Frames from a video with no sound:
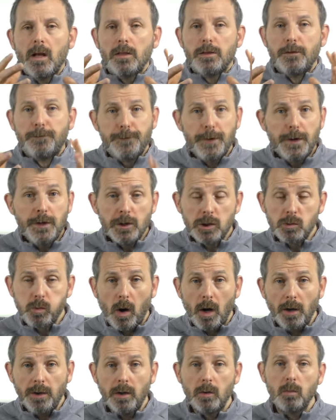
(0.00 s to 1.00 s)
The fitness
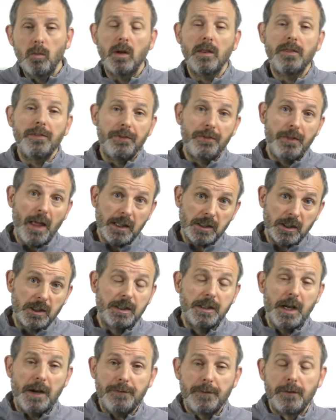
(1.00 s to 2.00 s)
one, well,
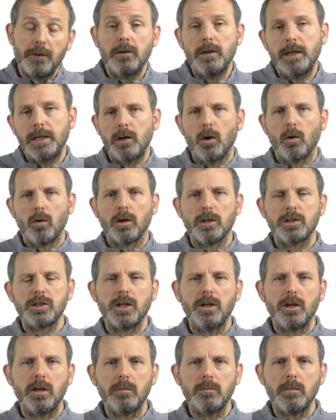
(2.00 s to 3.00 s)
that's definitely longer
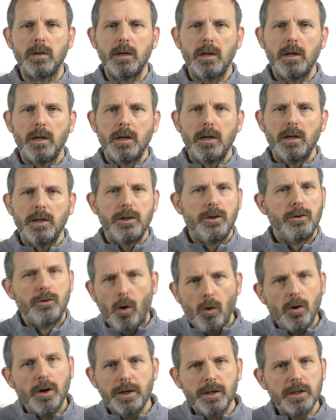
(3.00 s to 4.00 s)
term. You're
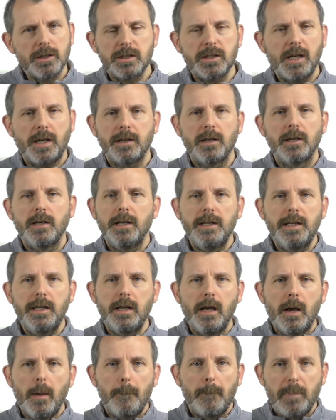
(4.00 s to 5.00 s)
not going to
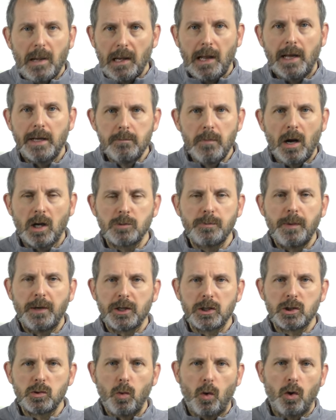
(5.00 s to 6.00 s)
suddenly play much
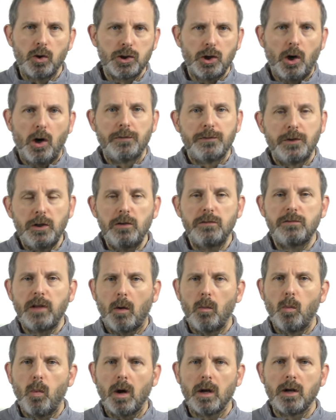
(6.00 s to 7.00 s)
better squash after you've
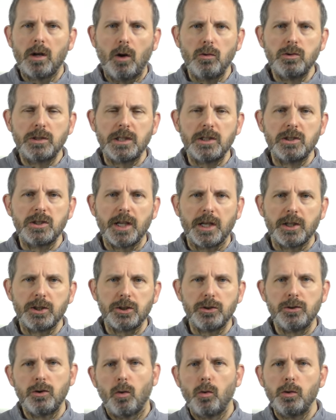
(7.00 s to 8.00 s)
done one ghosting
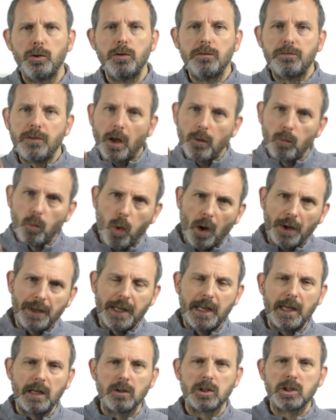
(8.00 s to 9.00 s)
session or you've done one
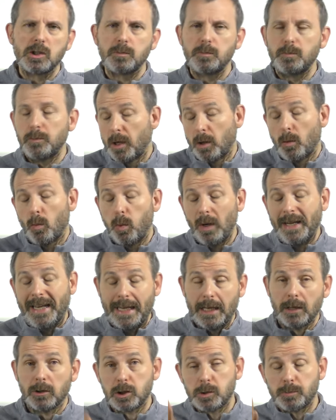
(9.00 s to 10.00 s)
hill
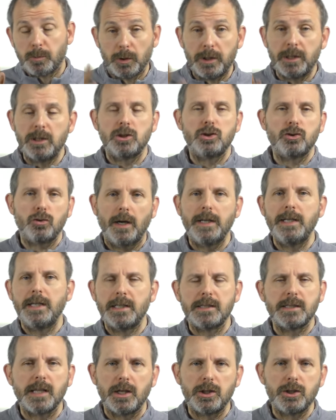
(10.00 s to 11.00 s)
sprint
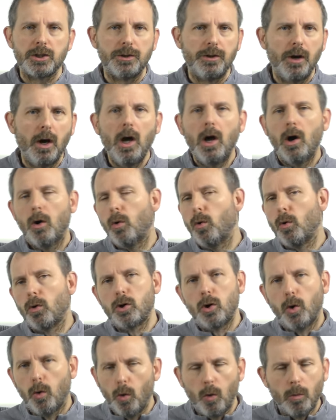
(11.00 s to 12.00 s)
training session or
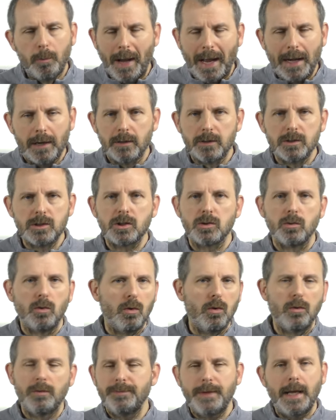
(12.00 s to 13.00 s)
core balance
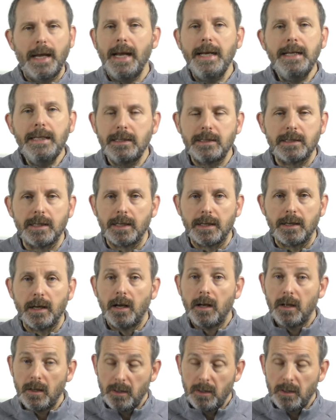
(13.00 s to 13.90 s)
or anything.